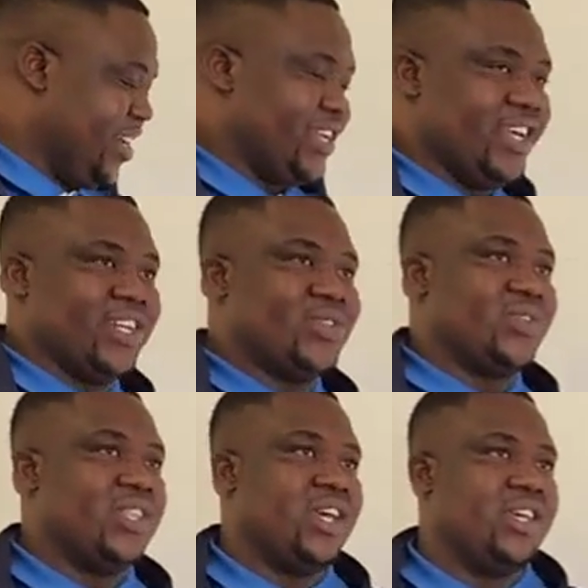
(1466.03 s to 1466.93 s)
earlier
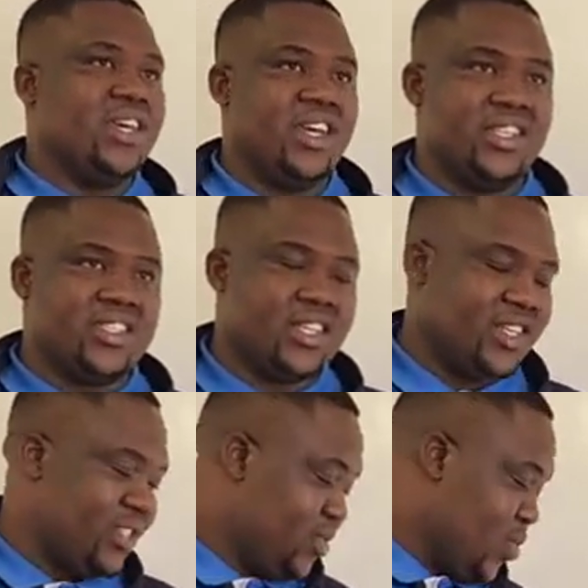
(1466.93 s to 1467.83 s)
today at
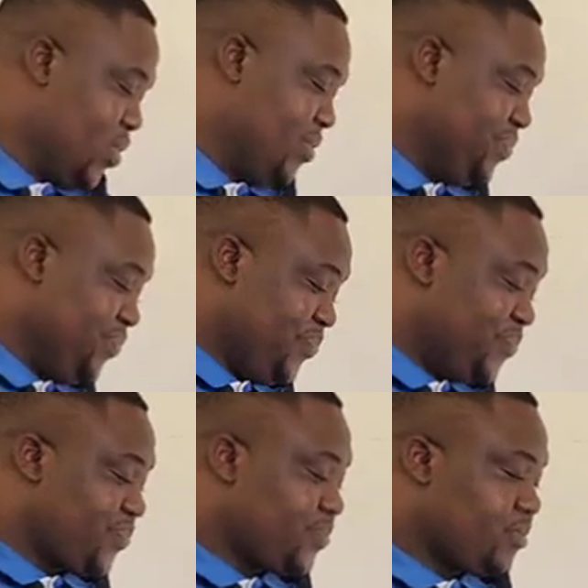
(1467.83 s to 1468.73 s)
school.
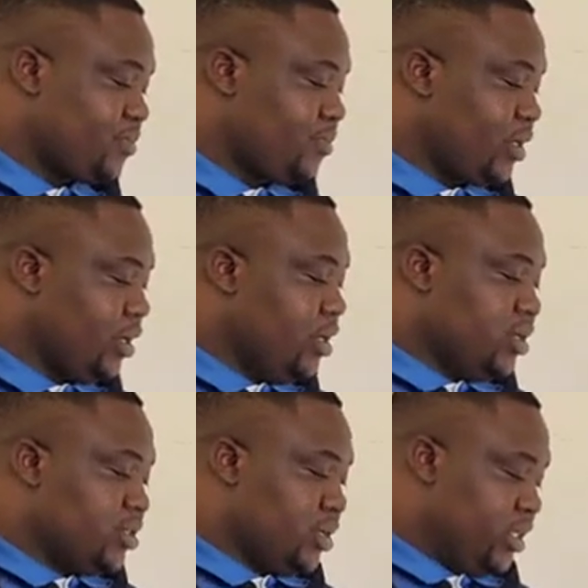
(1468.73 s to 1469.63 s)

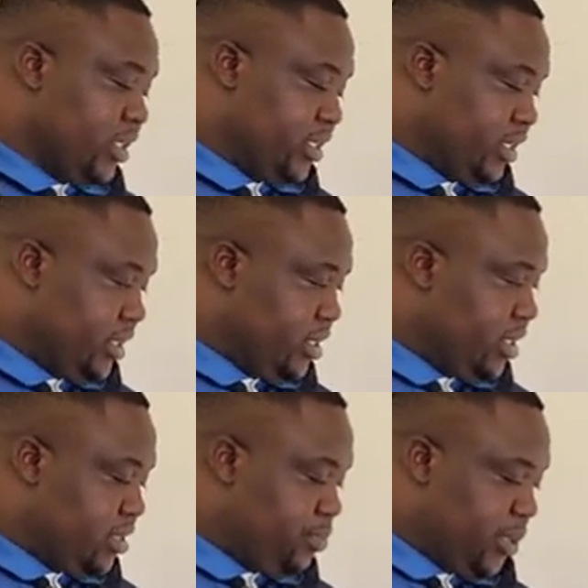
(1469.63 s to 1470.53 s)
So this is
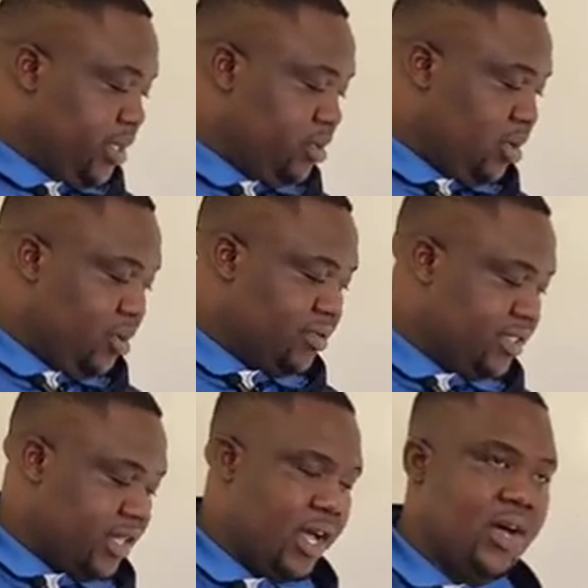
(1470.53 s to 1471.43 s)
the speed of
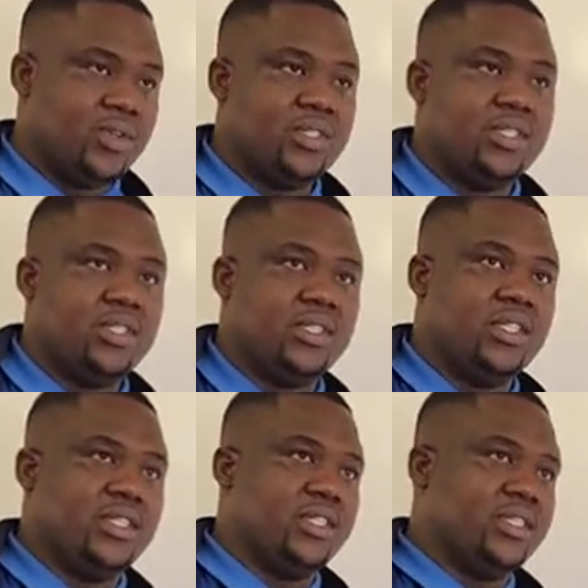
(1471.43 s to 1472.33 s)
sound.
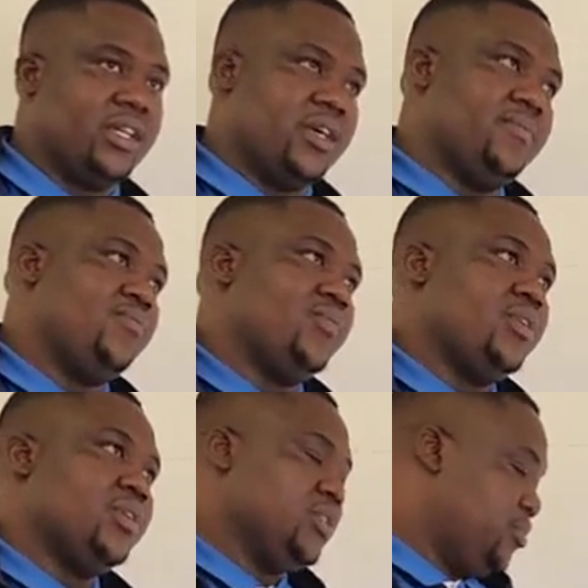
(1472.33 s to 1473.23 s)
This is the
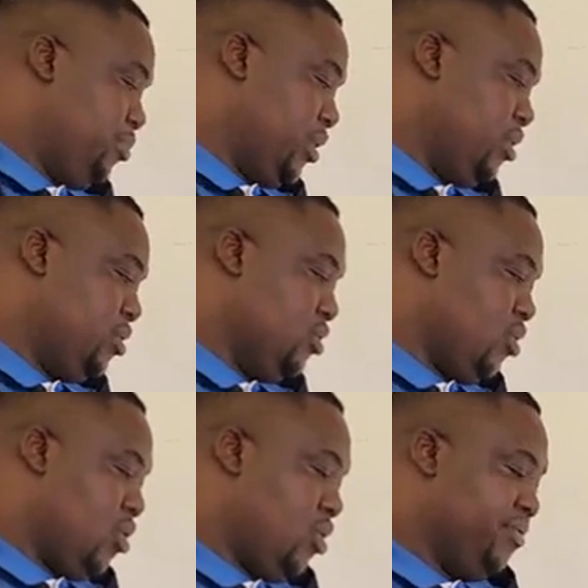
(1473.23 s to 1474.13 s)
speed
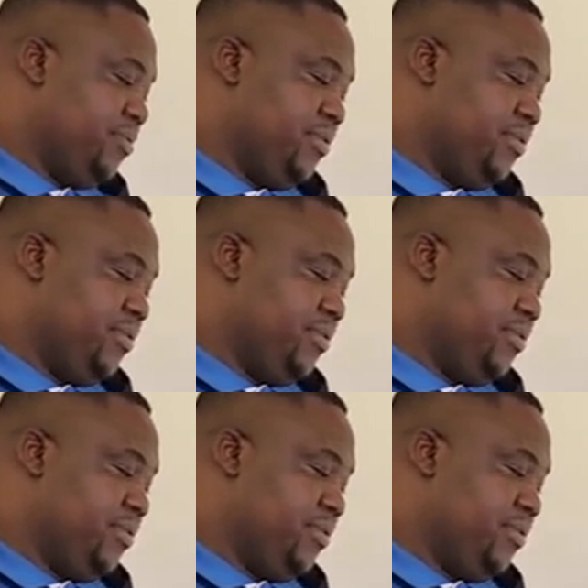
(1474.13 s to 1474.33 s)
of